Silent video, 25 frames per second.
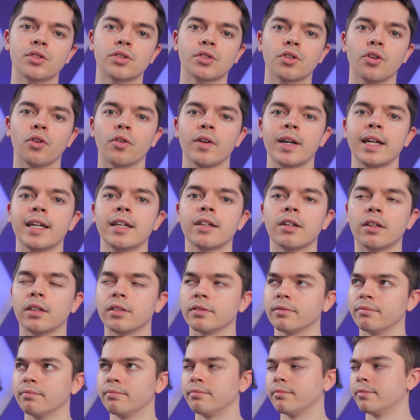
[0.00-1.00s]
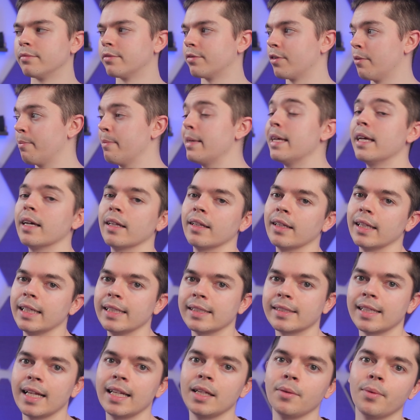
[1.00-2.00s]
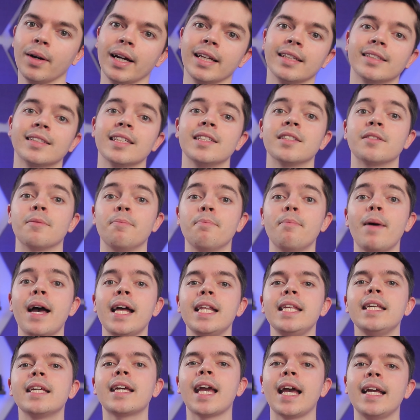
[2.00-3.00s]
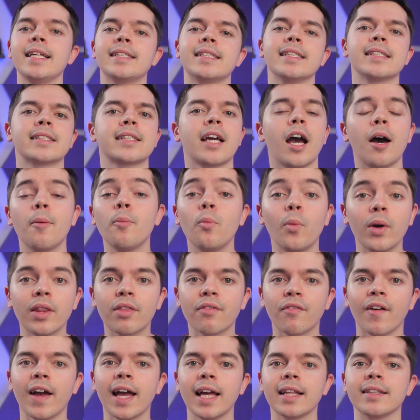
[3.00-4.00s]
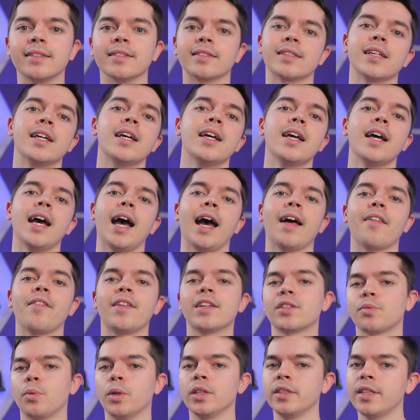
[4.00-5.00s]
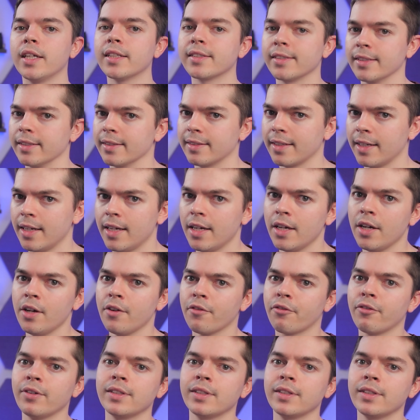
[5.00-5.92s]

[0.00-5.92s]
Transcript: scoring on for me at least anyway, since many cases come with fans, and this one doesn't. For